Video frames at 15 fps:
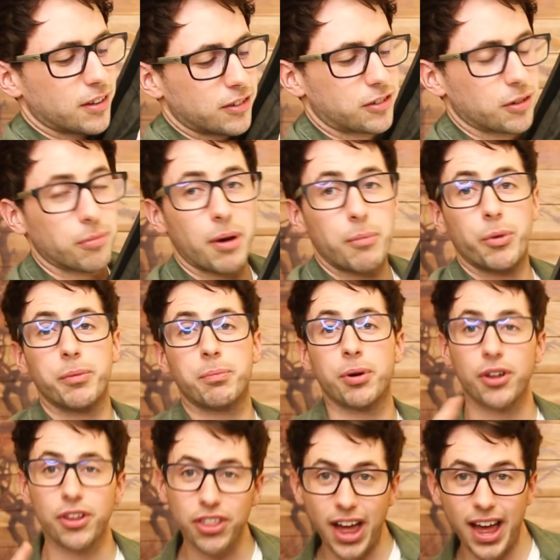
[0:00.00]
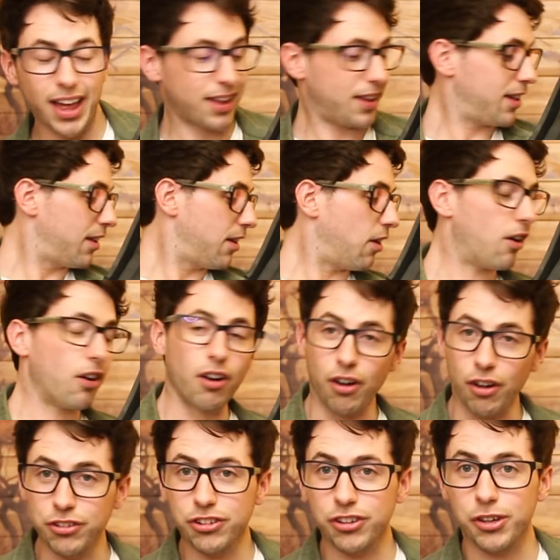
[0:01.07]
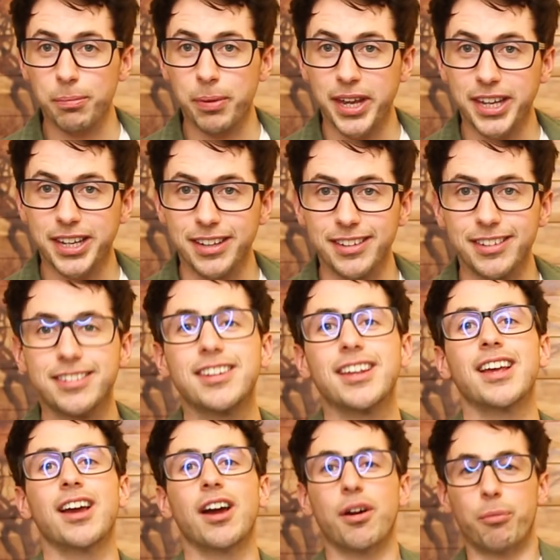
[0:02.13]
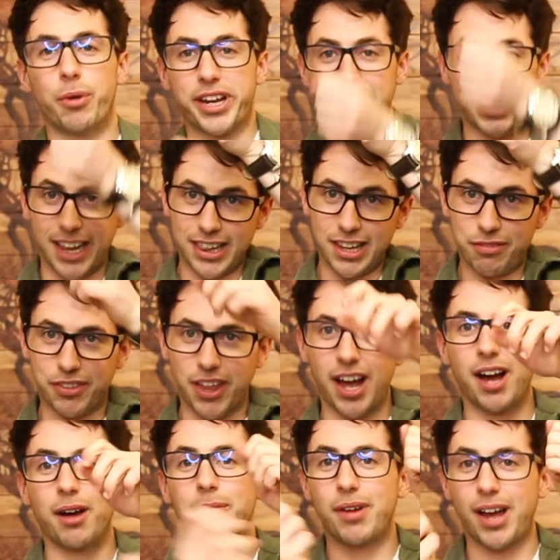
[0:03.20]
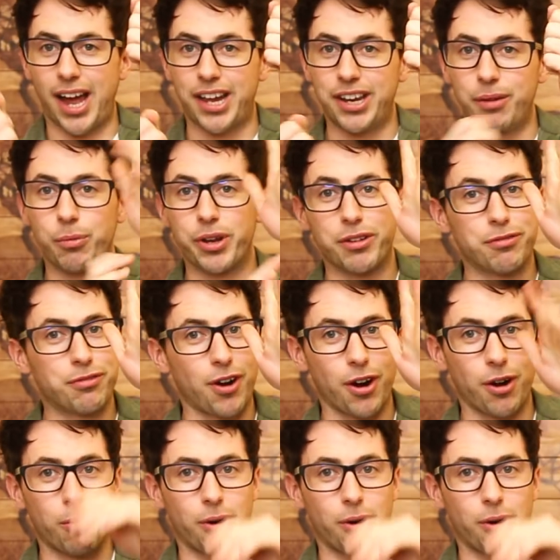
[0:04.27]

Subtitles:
So when we put that onto the peakers, we can then lift it up and then we can fire